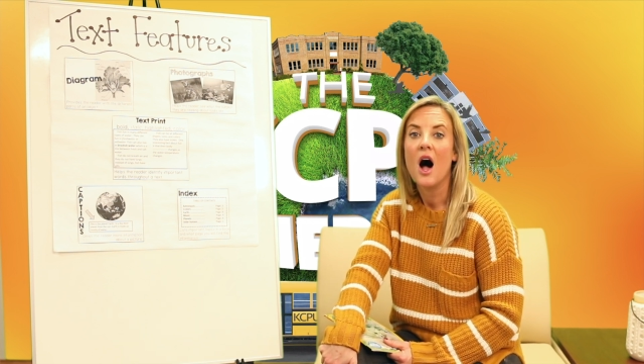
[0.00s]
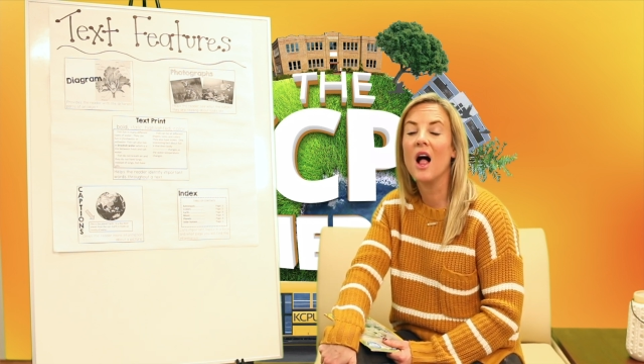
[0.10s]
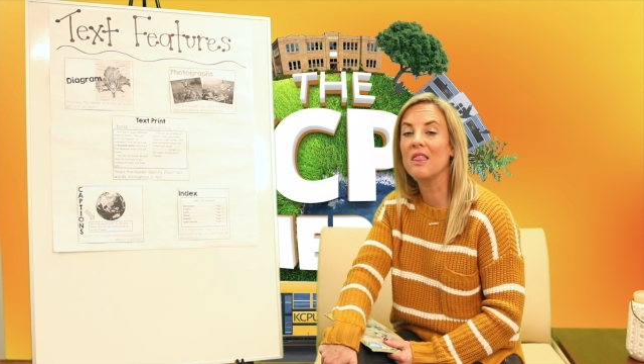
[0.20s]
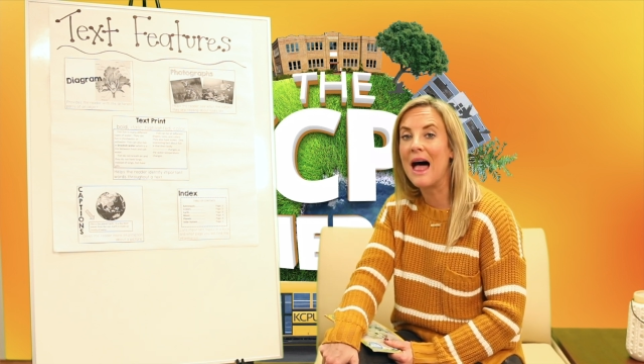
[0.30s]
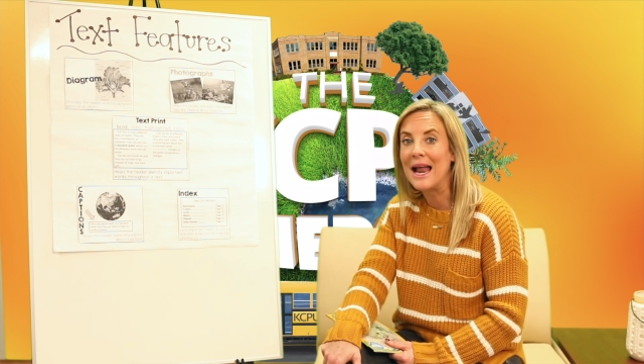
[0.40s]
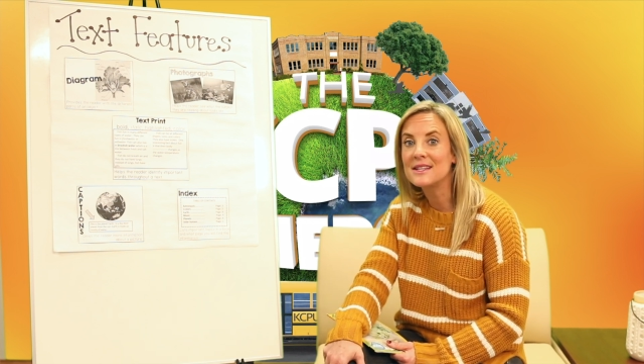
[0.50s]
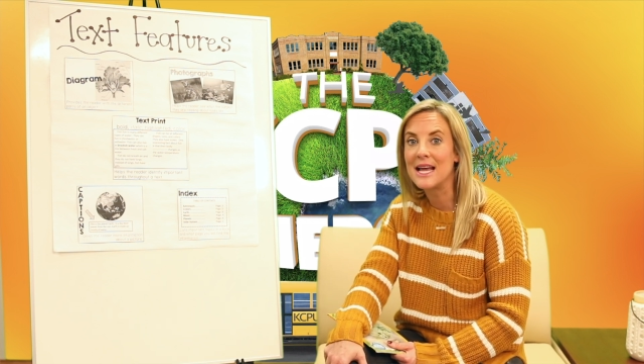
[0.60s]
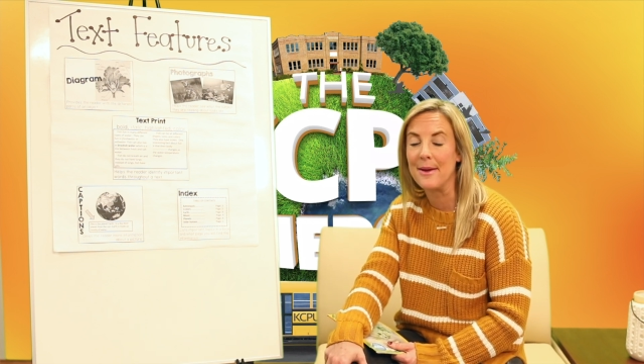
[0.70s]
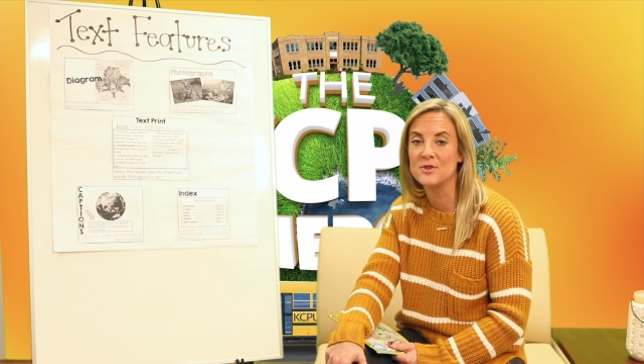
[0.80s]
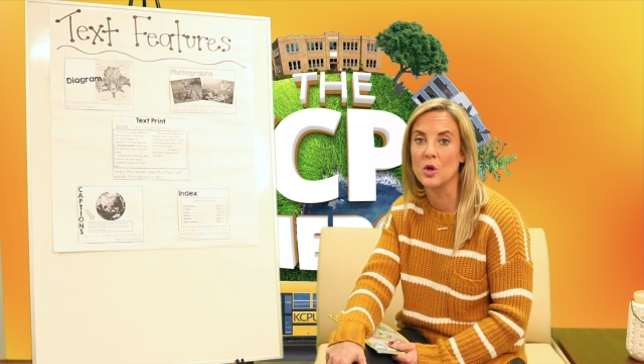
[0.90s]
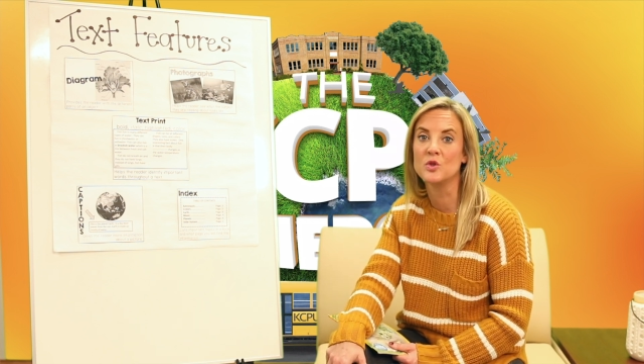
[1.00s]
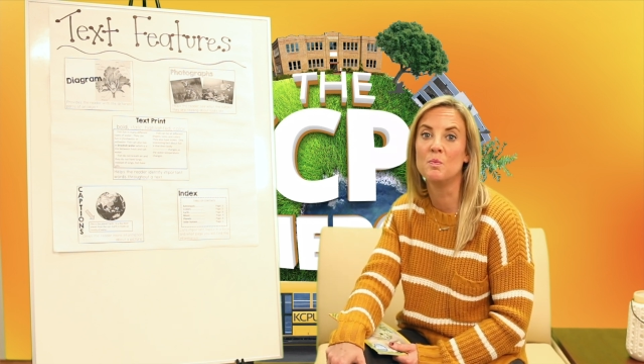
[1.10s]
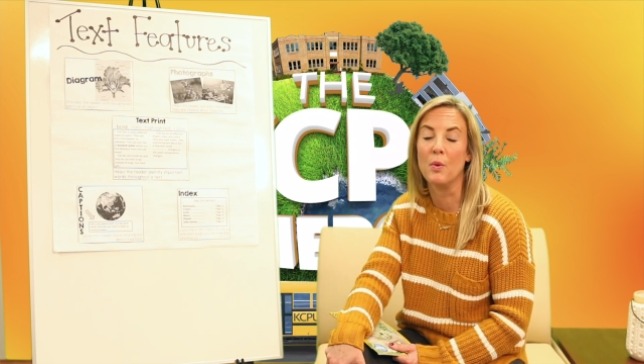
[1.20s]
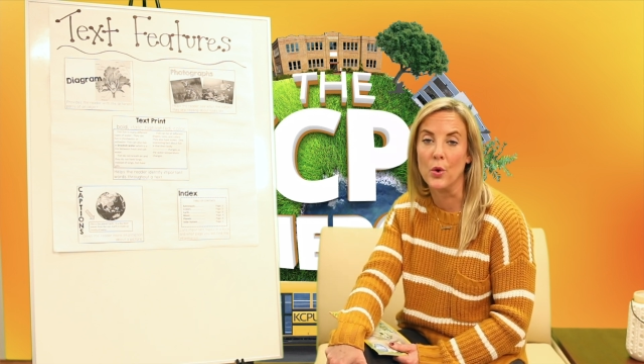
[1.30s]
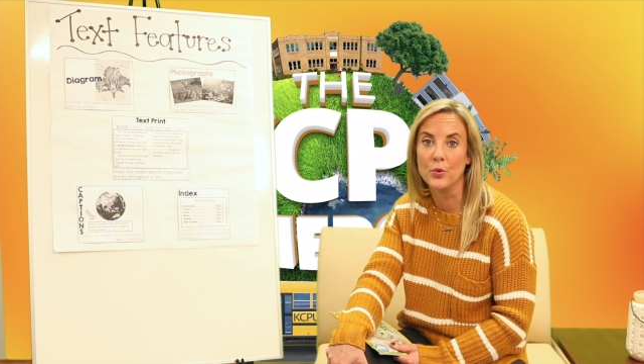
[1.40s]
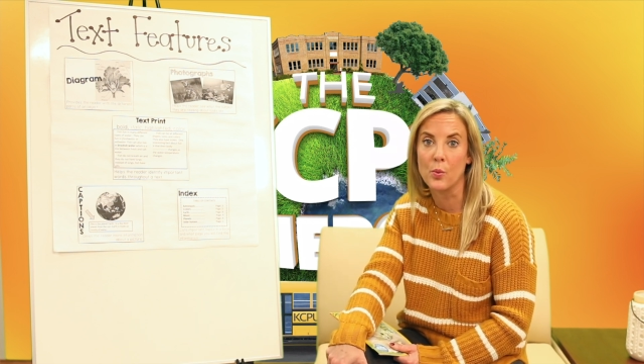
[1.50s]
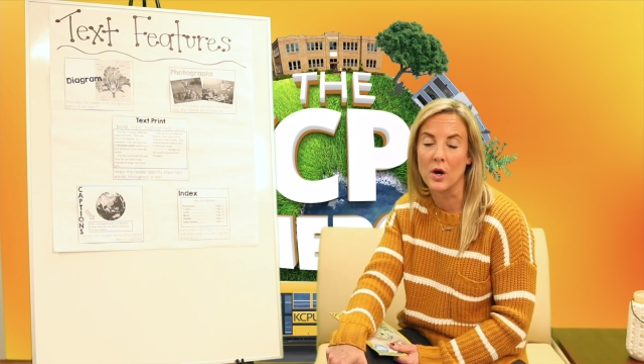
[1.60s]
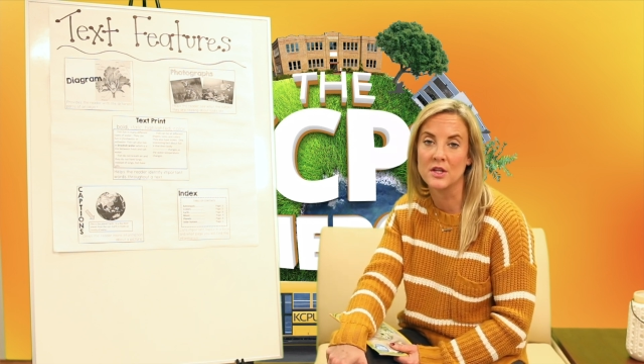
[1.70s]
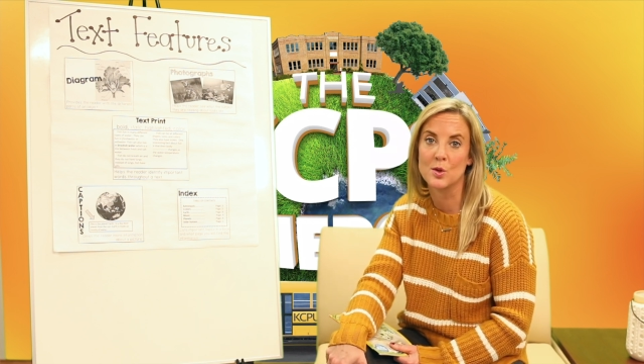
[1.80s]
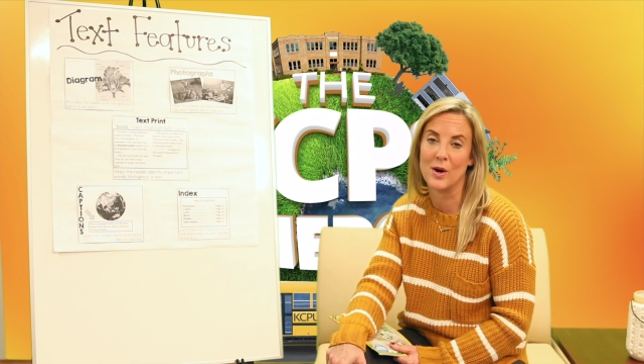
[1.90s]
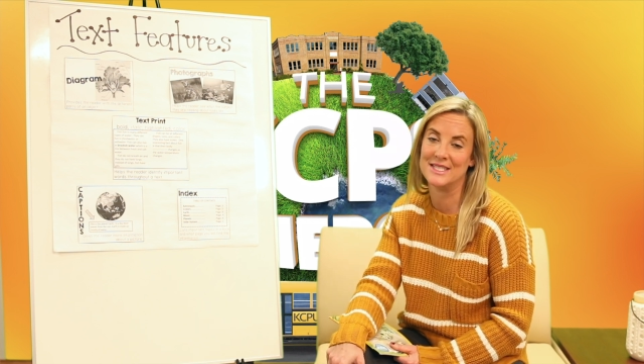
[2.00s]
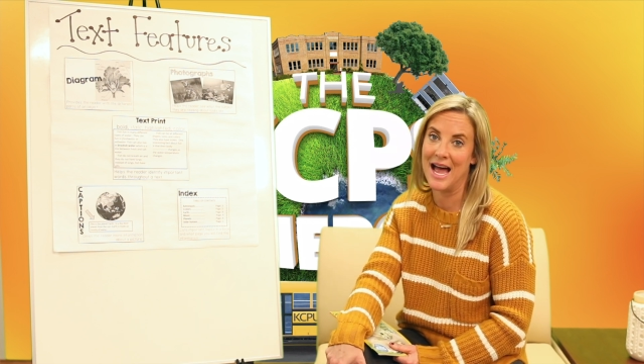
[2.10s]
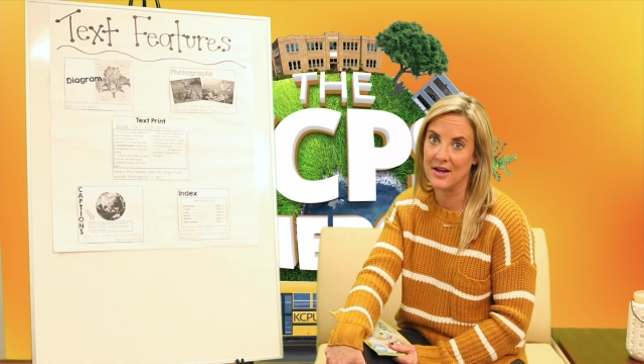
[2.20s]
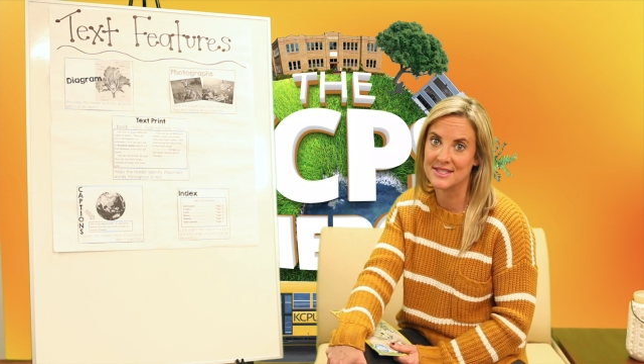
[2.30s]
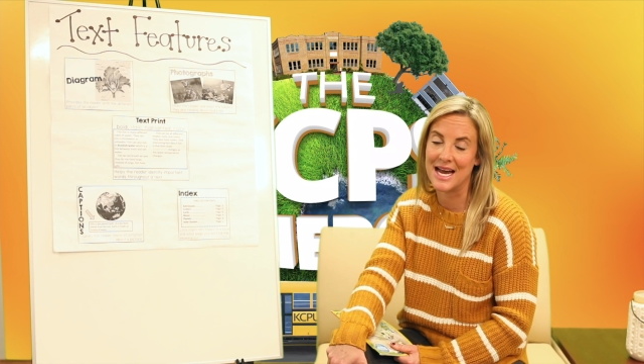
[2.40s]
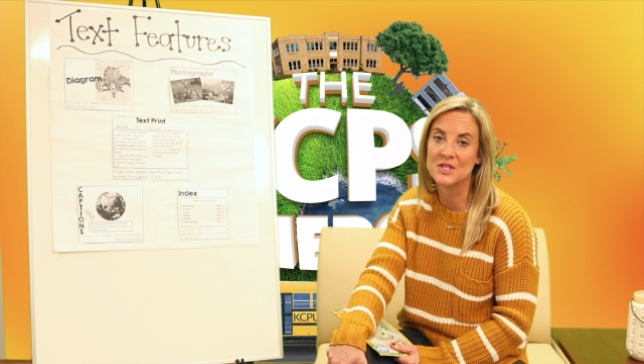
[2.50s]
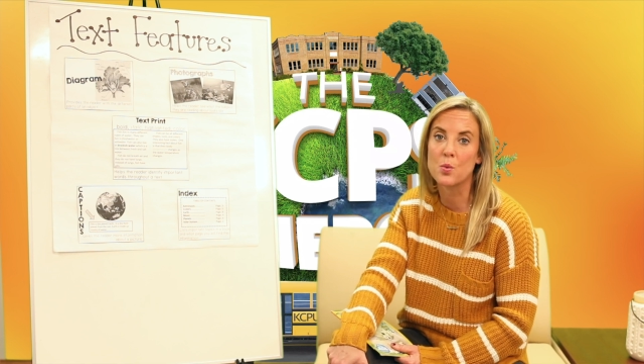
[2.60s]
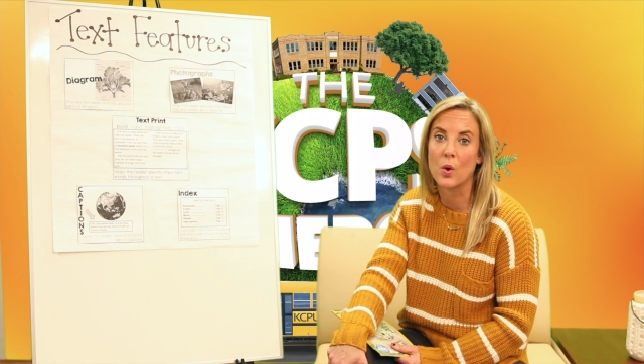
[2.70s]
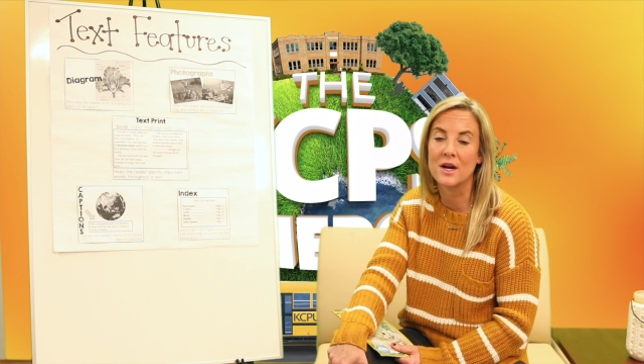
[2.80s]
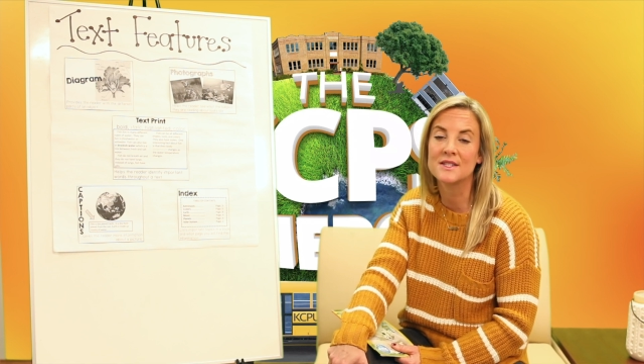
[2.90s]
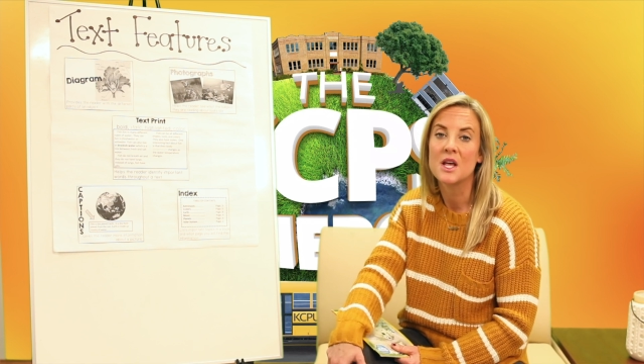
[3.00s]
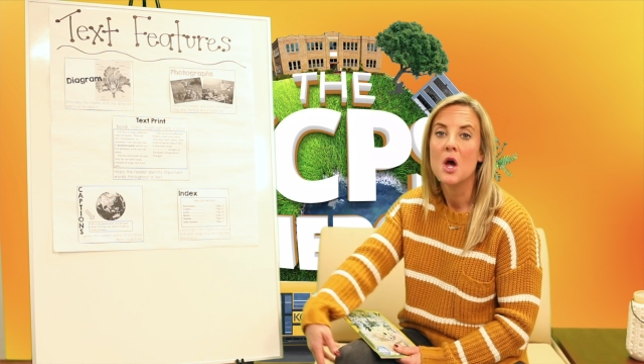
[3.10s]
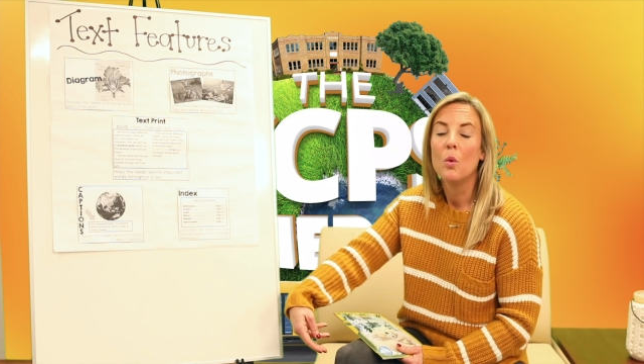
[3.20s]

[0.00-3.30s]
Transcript: A lot of times those bold words or italicized words